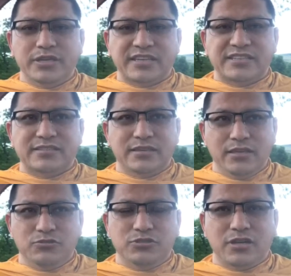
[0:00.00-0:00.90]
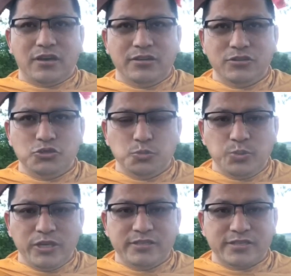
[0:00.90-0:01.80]

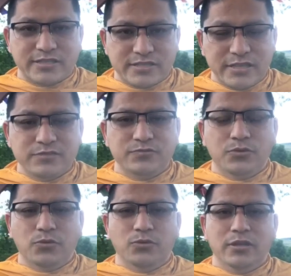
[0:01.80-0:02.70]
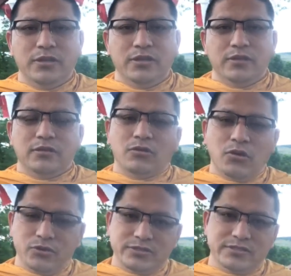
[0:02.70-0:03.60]
successful,
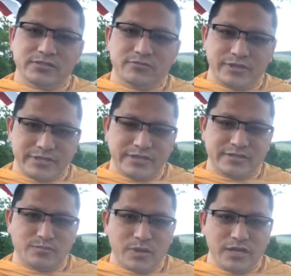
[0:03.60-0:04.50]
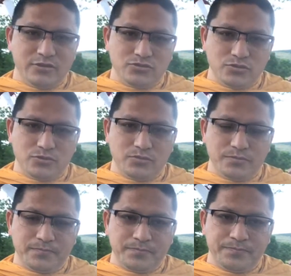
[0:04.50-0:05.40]
causes a restless mind too.
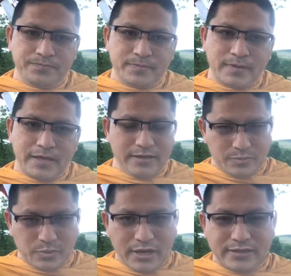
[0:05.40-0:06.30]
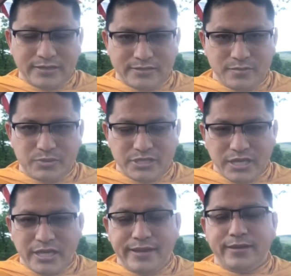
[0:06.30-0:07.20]
In a practice in
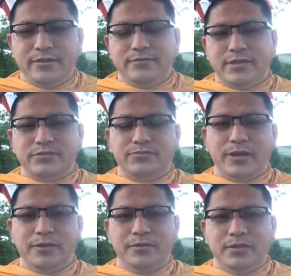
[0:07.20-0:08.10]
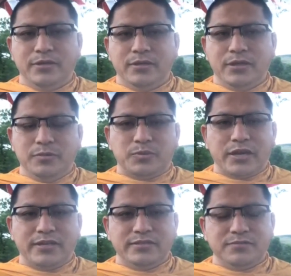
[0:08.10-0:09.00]
particular, that's why in a
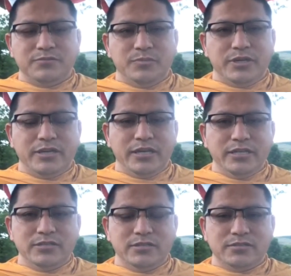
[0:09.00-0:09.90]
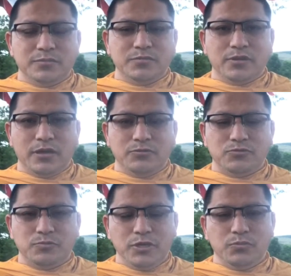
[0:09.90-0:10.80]
practice of a meditation,
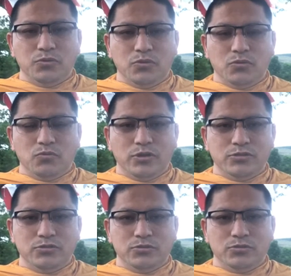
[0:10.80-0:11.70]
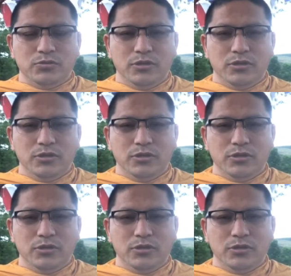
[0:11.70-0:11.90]
sometimes people want to